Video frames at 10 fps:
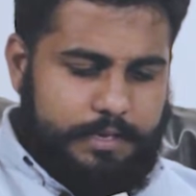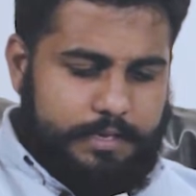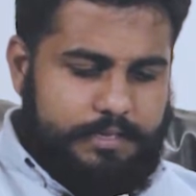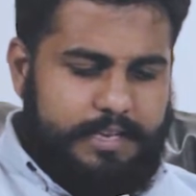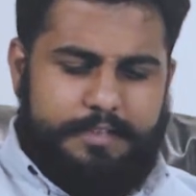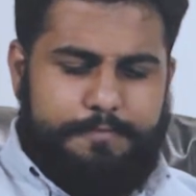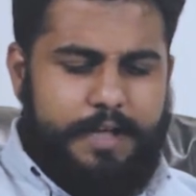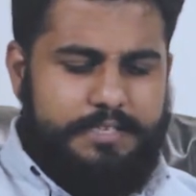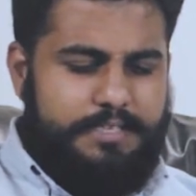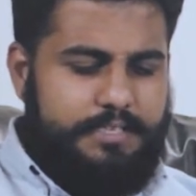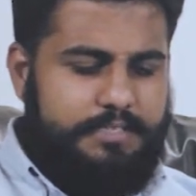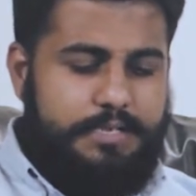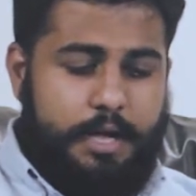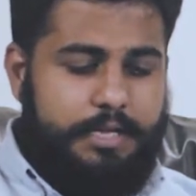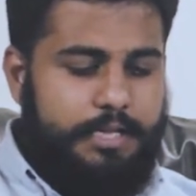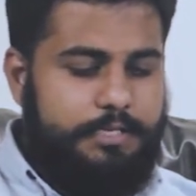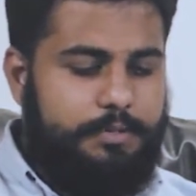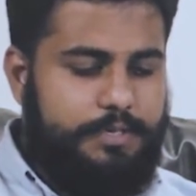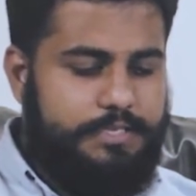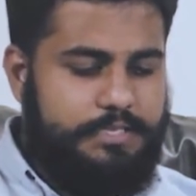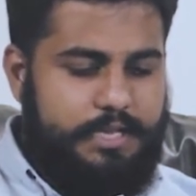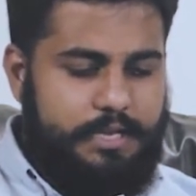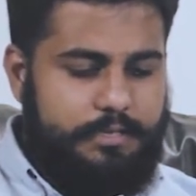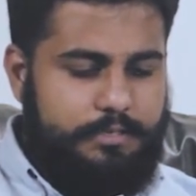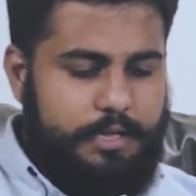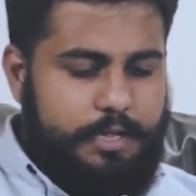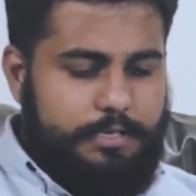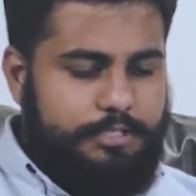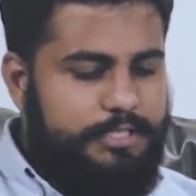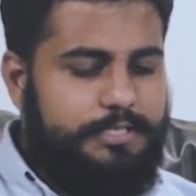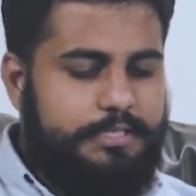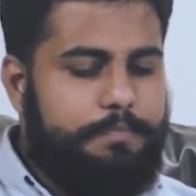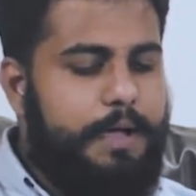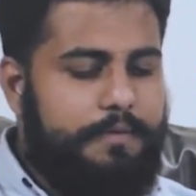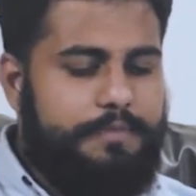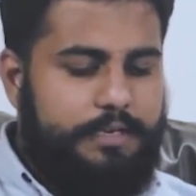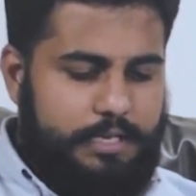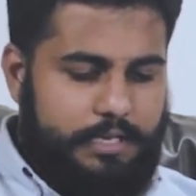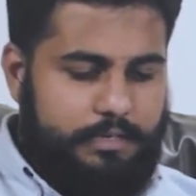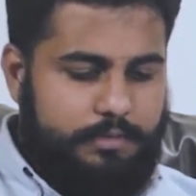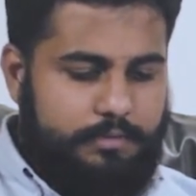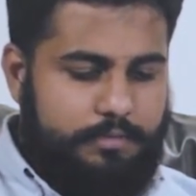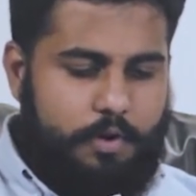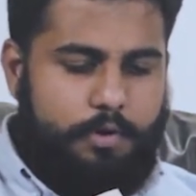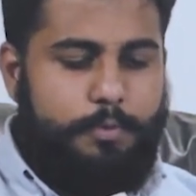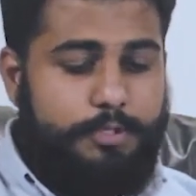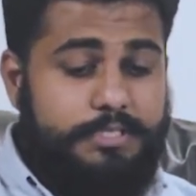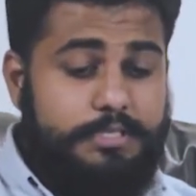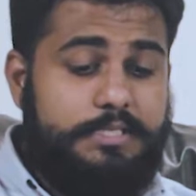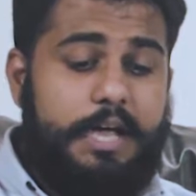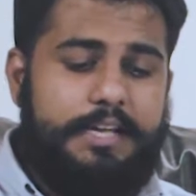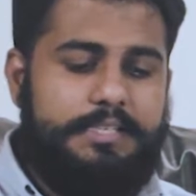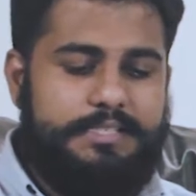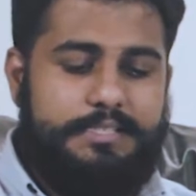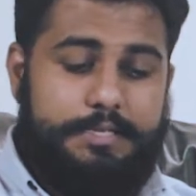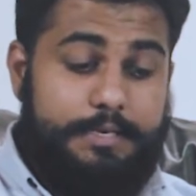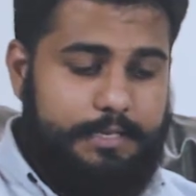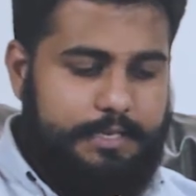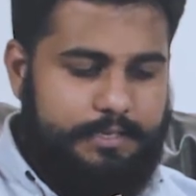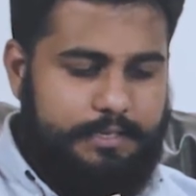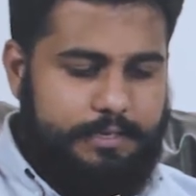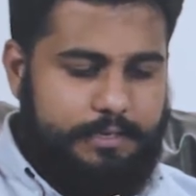The leather fastenings dug into his skin just above the knee, almost as tight as a tourniquet.